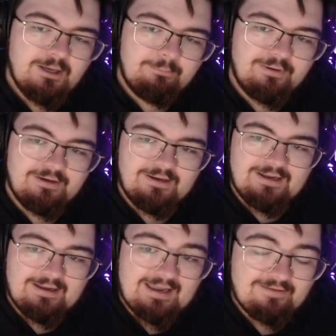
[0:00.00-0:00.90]
but
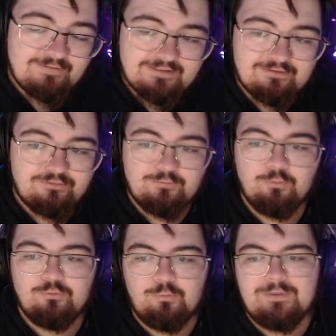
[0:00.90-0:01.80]
having this, of
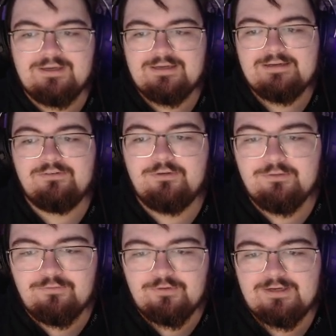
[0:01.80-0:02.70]
course, will make it easier
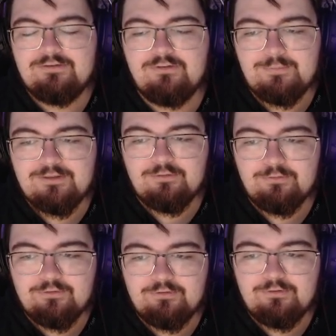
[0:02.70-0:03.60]
for nades to be
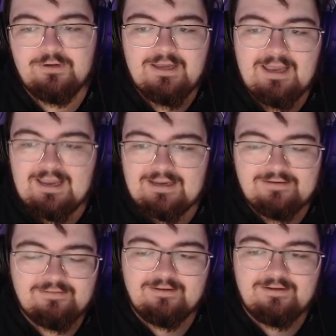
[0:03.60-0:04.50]
thrown through,
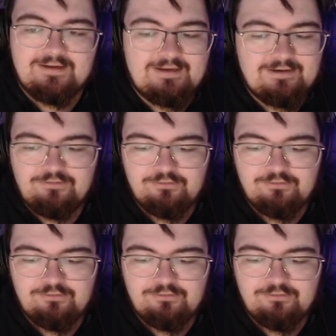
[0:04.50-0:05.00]
and it's just